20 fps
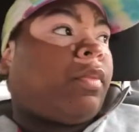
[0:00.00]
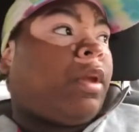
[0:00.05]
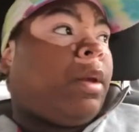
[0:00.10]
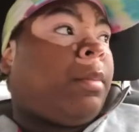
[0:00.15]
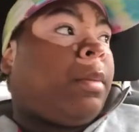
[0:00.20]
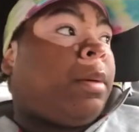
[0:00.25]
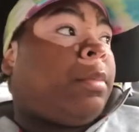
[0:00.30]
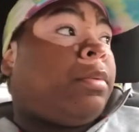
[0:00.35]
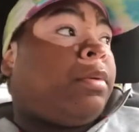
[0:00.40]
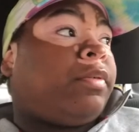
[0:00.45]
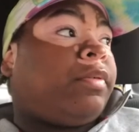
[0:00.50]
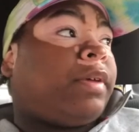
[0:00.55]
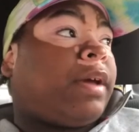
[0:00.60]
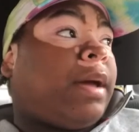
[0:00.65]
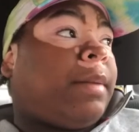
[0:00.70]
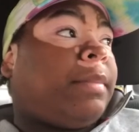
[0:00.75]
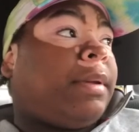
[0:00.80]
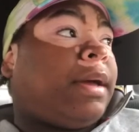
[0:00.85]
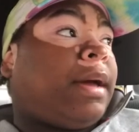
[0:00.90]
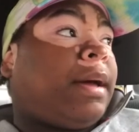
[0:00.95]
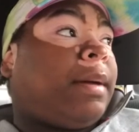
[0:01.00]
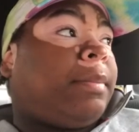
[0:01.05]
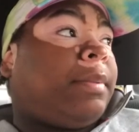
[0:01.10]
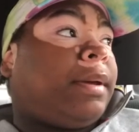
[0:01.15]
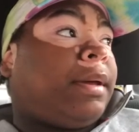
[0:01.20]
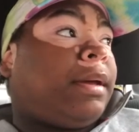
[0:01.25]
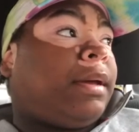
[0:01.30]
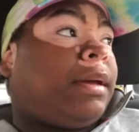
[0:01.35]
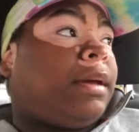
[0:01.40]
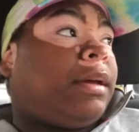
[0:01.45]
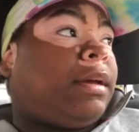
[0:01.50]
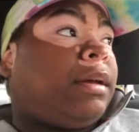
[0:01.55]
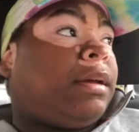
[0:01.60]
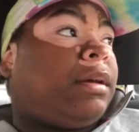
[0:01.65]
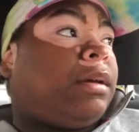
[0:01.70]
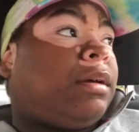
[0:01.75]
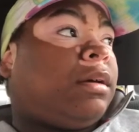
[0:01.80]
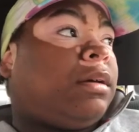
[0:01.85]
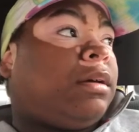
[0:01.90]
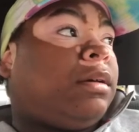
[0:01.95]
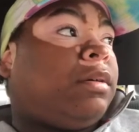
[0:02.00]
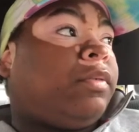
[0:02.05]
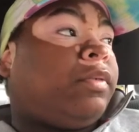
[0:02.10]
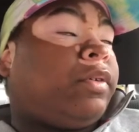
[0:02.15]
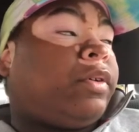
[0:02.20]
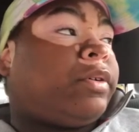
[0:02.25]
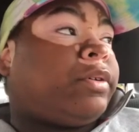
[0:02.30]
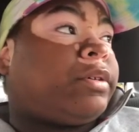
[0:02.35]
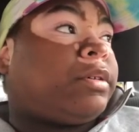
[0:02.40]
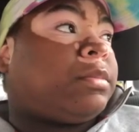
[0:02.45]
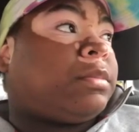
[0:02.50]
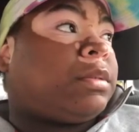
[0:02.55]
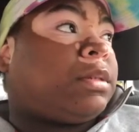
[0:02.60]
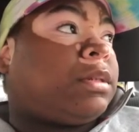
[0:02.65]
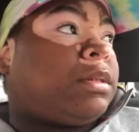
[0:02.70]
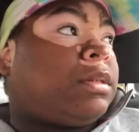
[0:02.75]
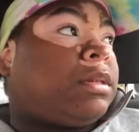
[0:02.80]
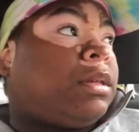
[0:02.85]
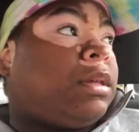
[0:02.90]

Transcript: my boyfriend got me an iPad uh, for Christmas.